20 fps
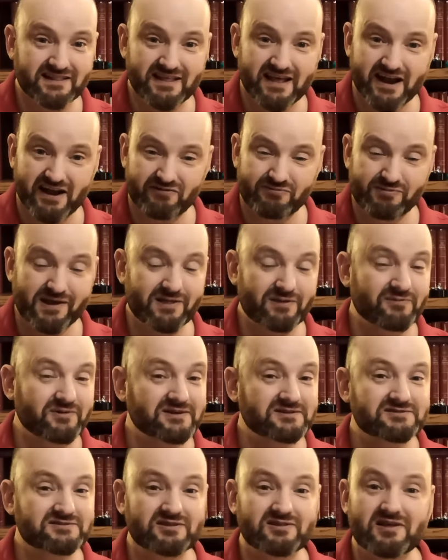that everybody that
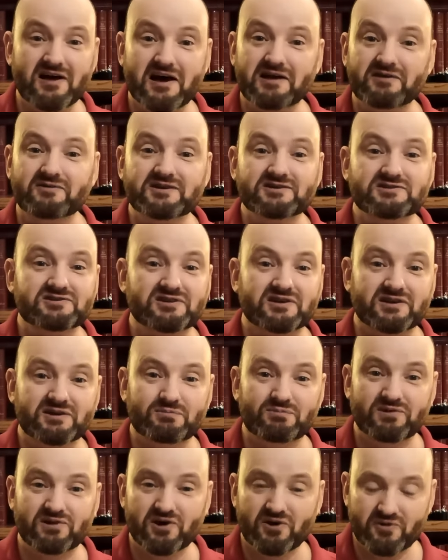wins the lottery is going to
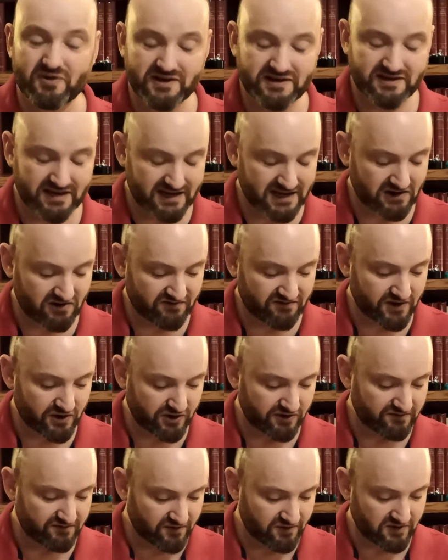blow it and are very
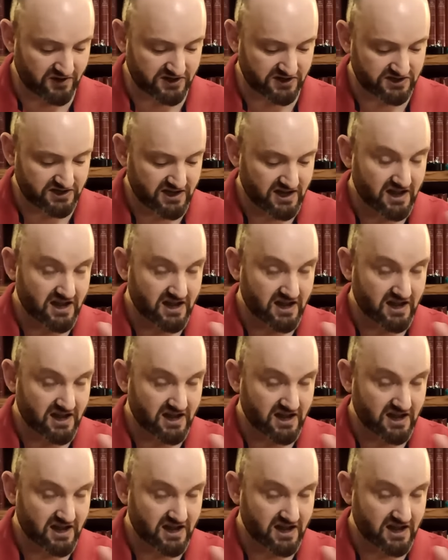foolish.